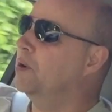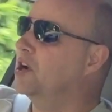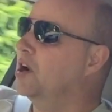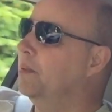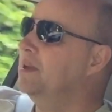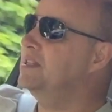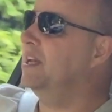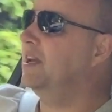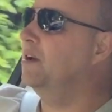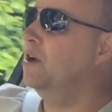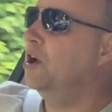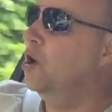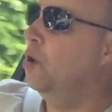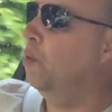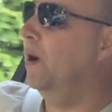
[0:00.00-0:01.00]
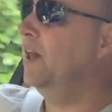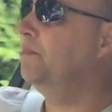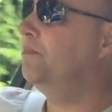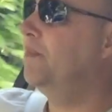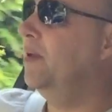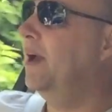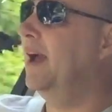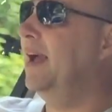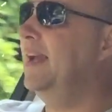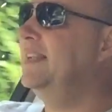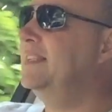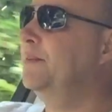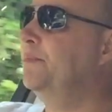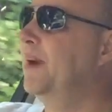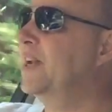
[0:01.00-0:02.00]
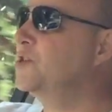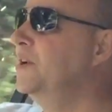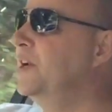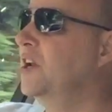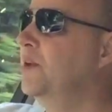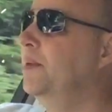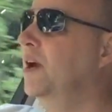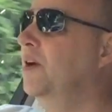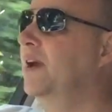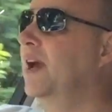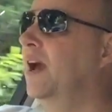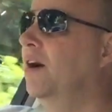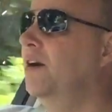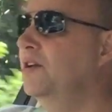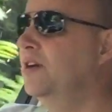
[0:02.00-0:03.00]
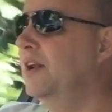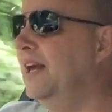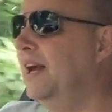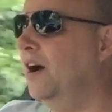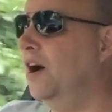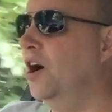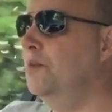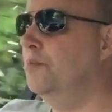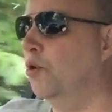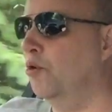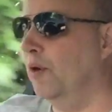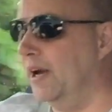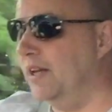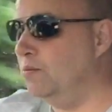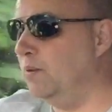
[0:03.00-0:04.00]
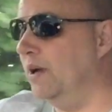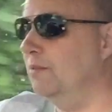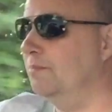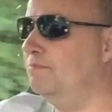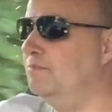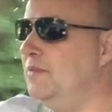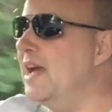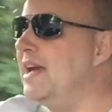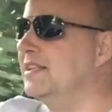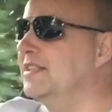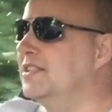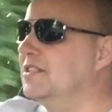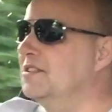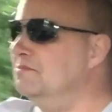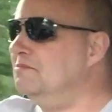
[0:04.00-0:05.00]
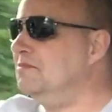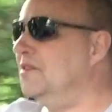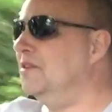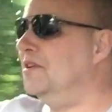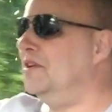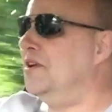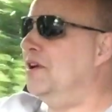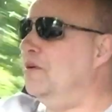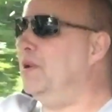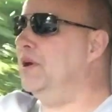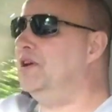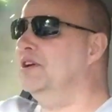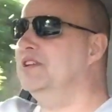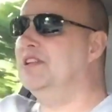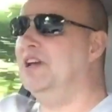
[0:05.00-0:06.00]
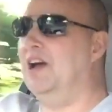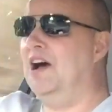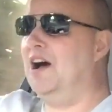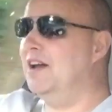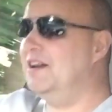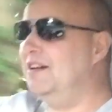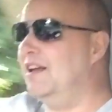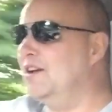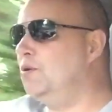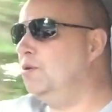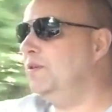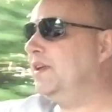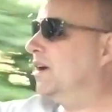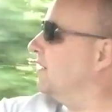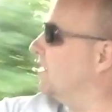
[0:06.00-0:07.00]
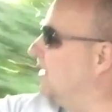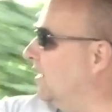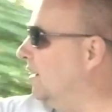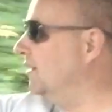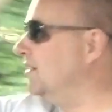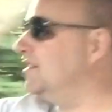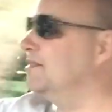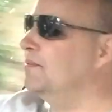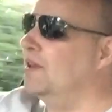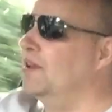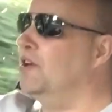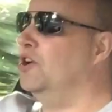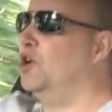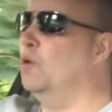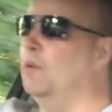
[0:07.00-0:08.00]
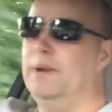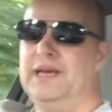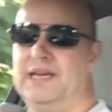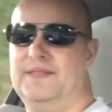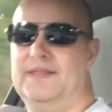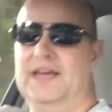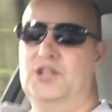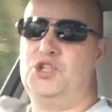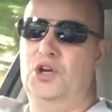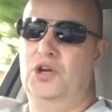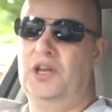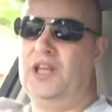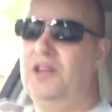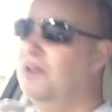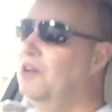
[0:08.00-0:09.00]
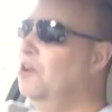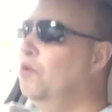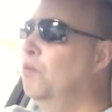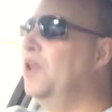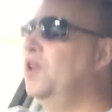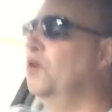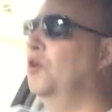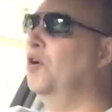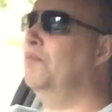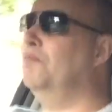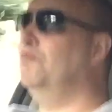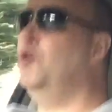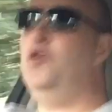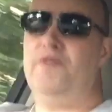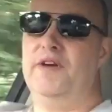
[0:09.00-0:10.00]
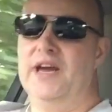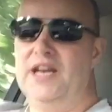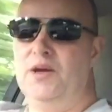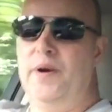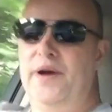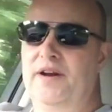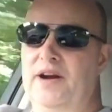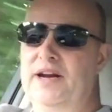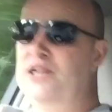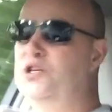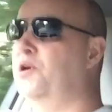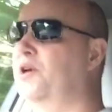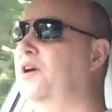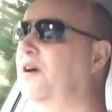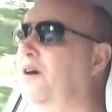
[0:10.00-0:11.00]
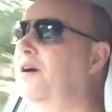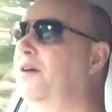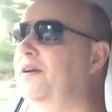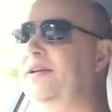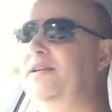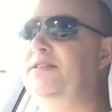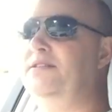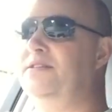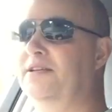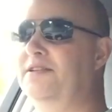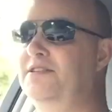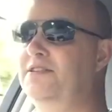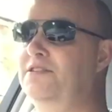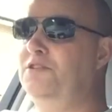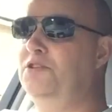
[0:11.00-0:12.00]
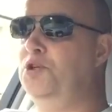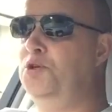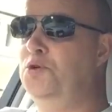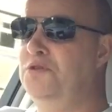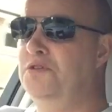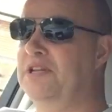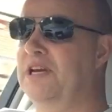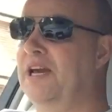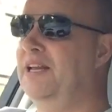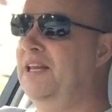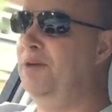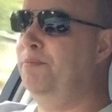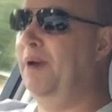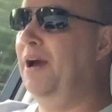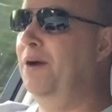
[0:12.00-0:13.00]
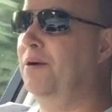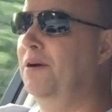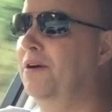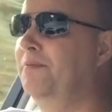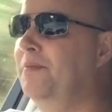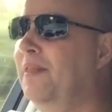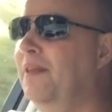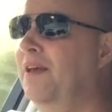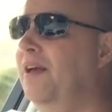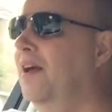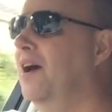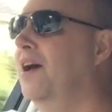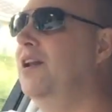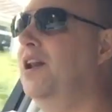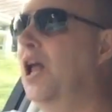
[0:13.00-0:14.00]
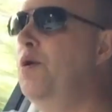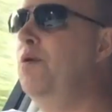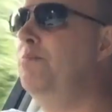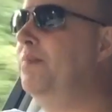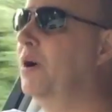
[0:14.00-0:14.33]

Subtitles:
were commenting, well, is the battery going to be okay? Are you going to get home all right? Well, yes, because unlike all the other cars who are making that journey, when you're not moving anywhere in an electric car, it doesn't use any power. And lo and